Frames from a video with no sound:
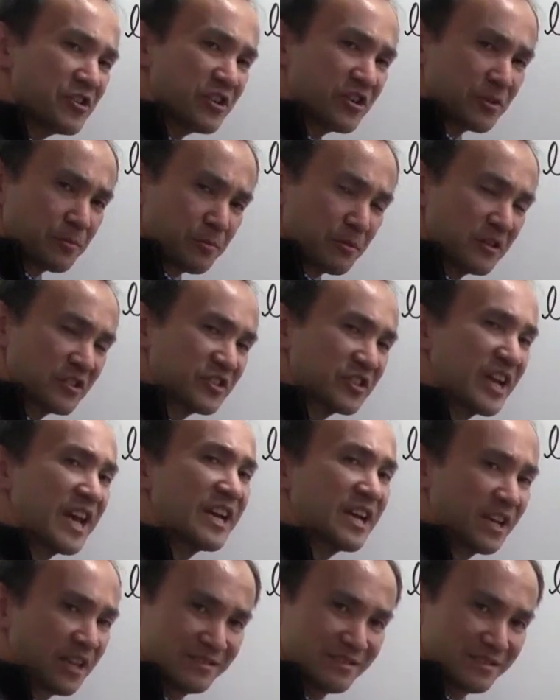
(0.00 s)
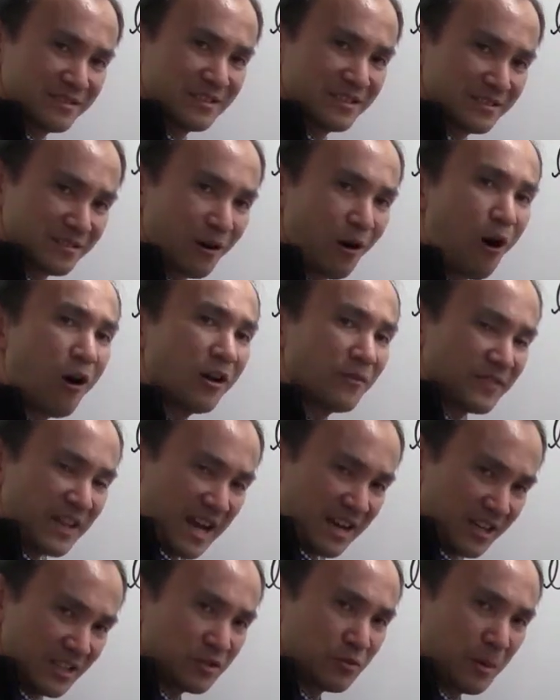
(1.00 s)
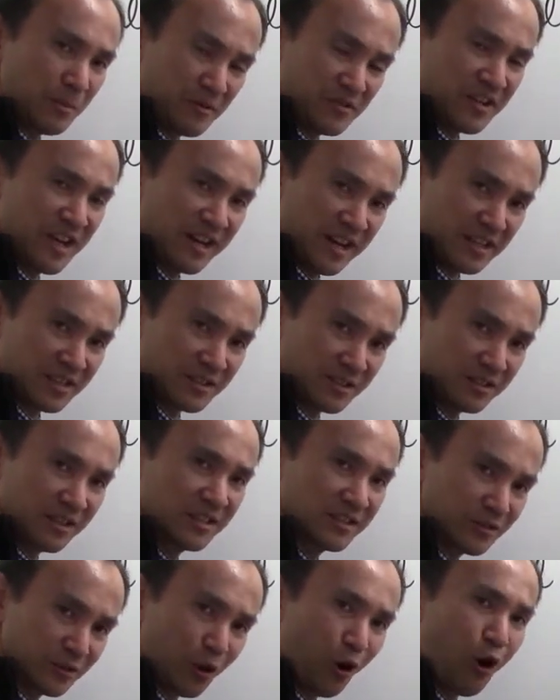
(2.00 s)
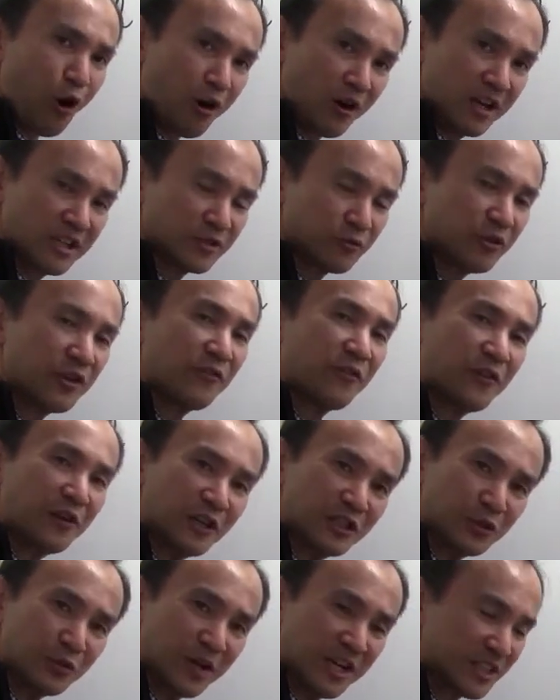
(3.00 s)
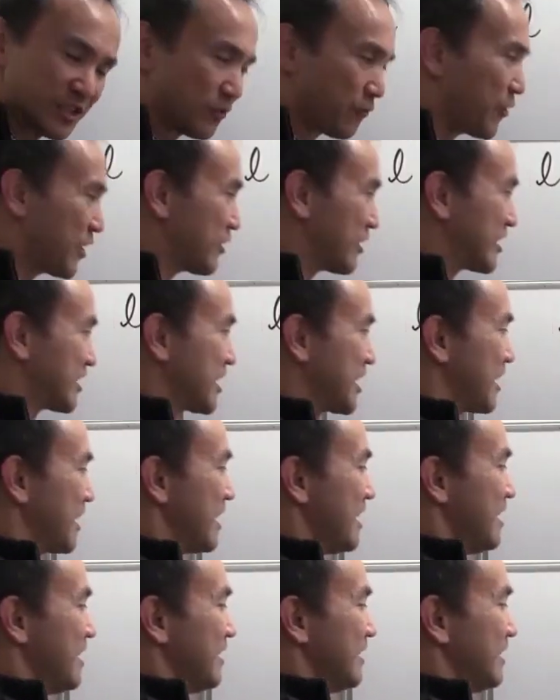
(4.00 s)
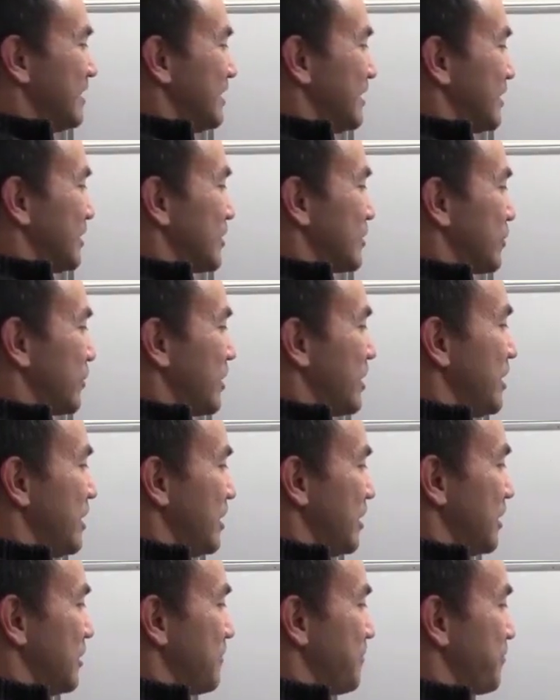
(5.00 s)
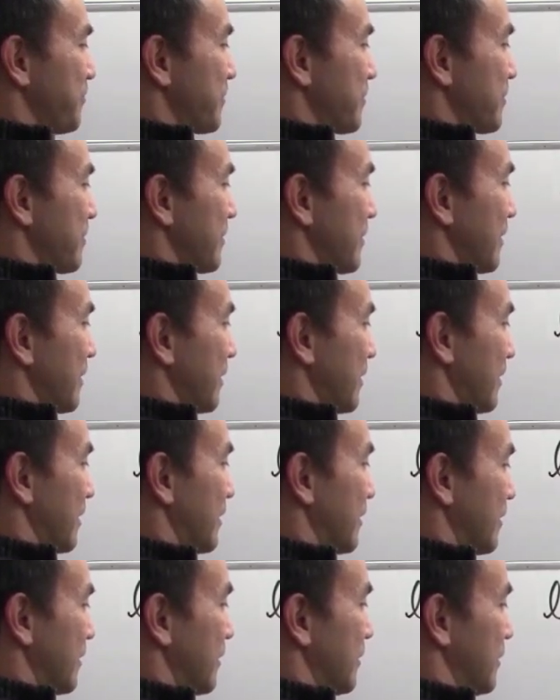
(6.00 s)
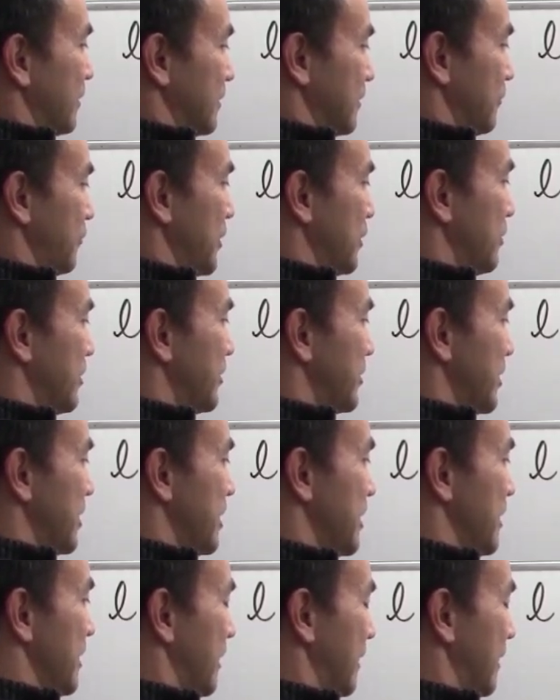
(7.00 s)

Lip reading: per second. All of that is represented is referred to as the frequency. So here, frequency,